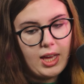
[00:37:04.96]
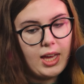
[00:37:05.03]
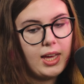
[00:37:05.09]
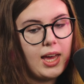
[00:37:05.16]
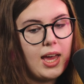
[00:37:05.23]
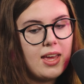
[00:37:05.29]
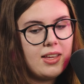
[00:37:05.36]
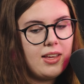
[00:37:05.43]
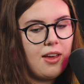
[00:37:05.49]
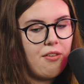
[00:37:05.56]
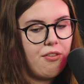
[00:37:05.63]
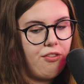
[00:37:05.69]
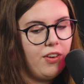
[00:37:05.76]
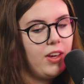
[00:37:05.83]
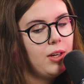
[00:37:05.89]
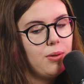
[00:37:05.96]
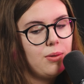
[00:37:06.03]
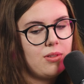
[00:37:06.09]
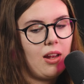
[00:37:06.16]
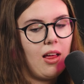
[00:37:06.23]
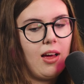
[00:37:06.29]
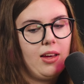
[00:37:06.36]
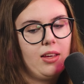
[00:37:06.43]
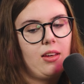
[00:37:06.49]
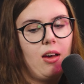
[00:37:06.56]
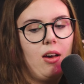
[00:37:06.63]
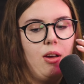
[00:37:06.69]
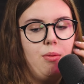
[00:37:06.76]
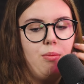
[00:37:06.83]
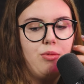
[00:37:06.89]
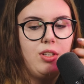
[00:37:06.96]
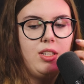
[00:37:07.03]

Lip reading: It feels like I'm